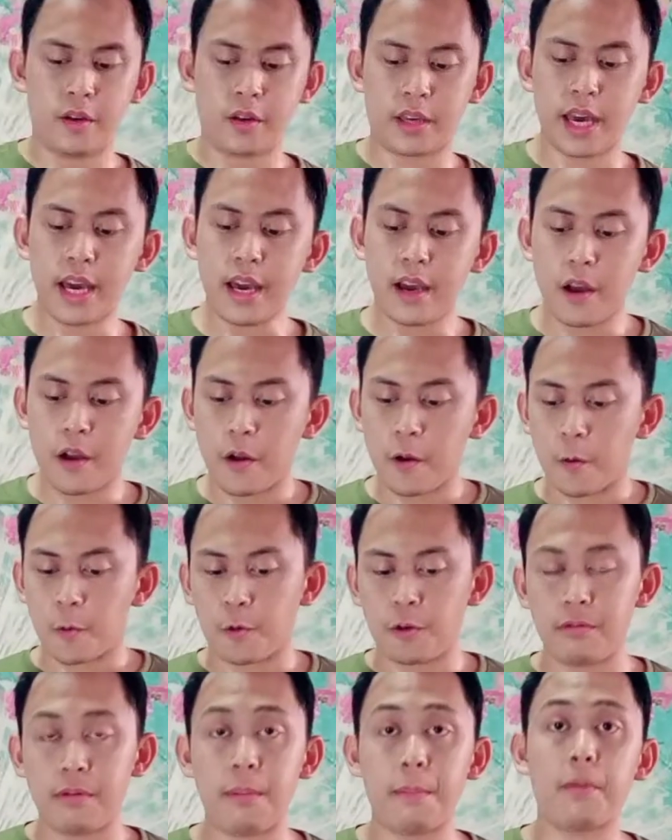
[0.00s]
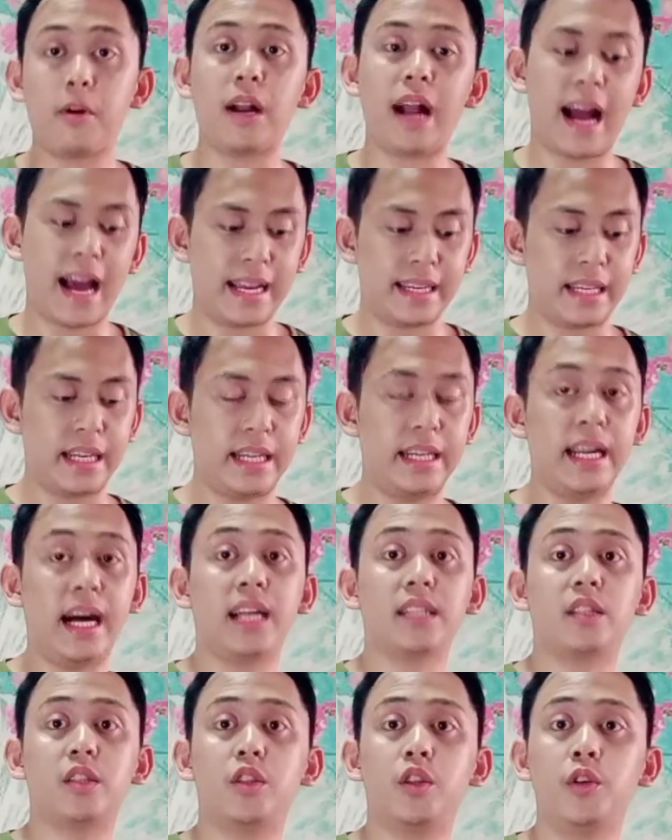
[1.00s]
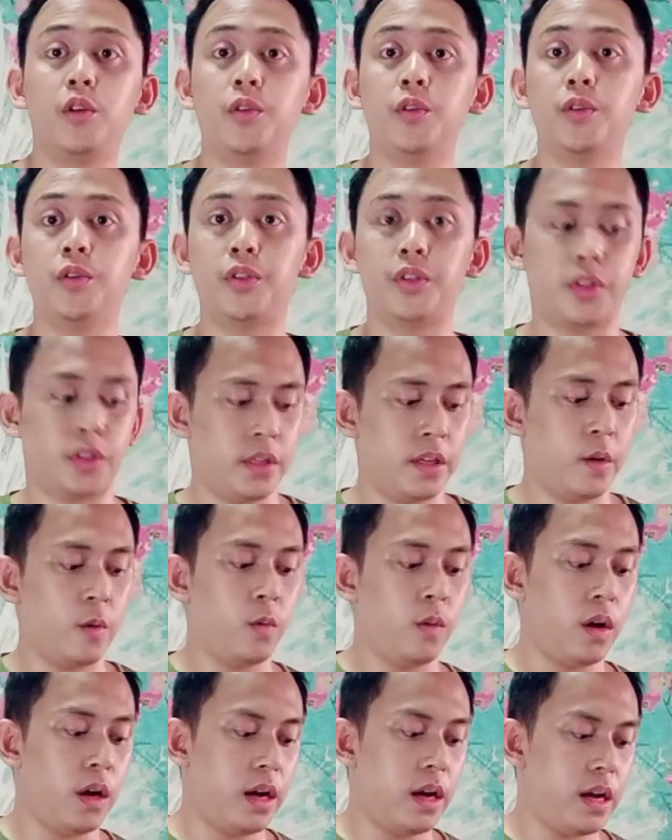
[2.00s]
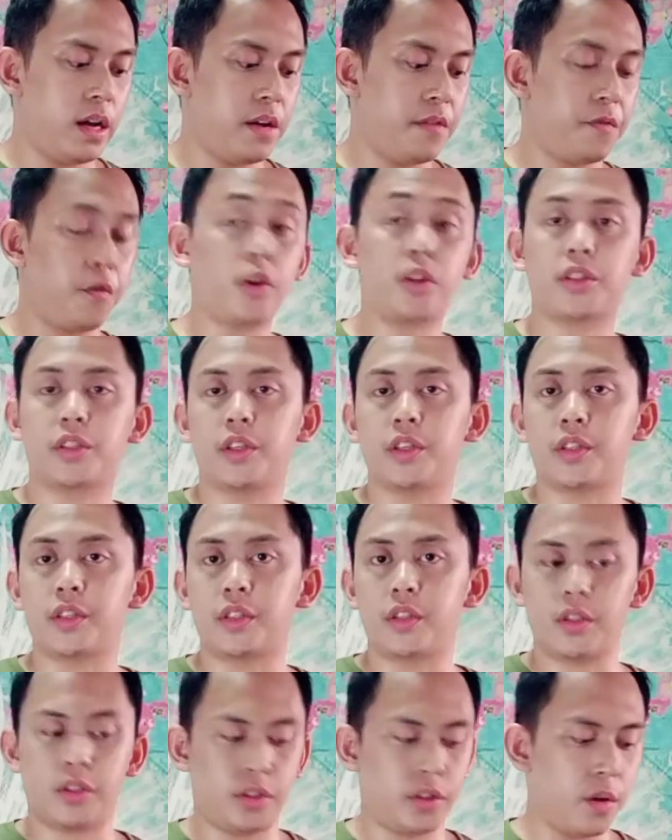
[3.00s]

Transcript: Okay, remember I did not use fructose,